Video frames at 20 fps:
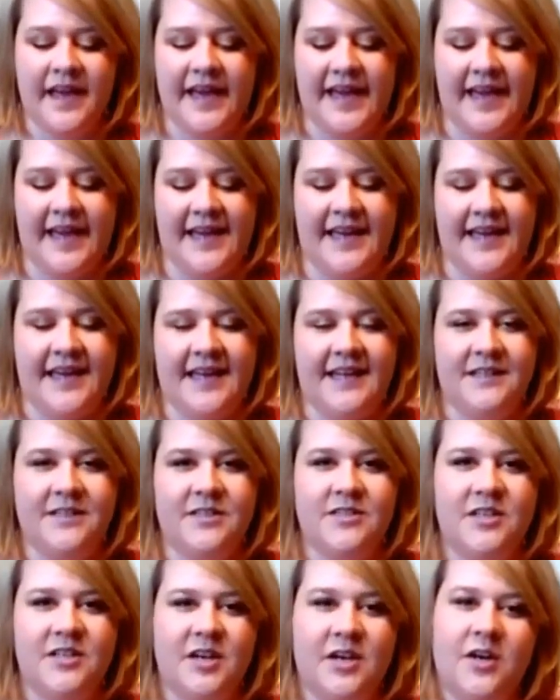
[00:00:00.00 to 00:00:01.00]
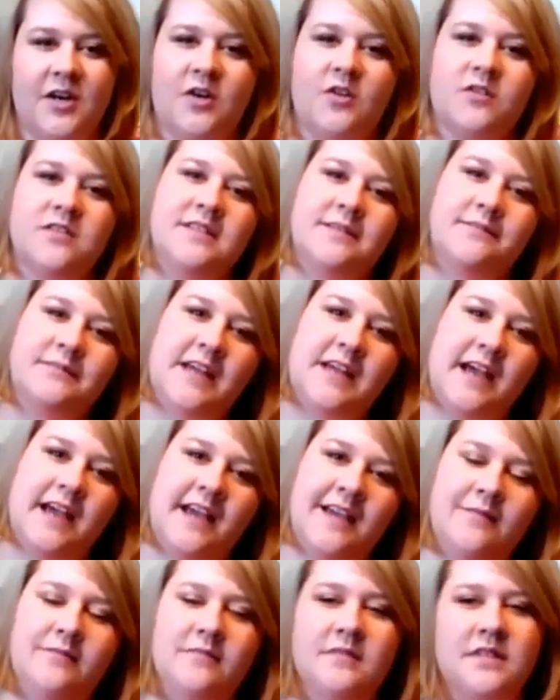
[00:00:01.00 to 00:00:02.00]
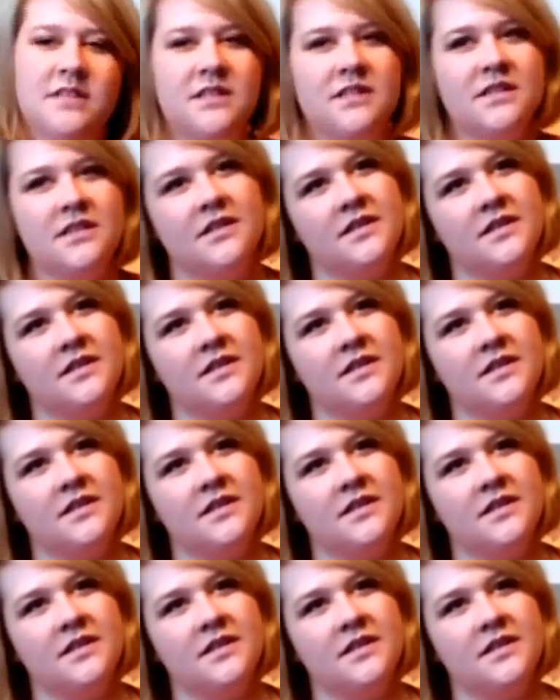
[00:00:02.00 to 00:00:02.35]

And so sometimes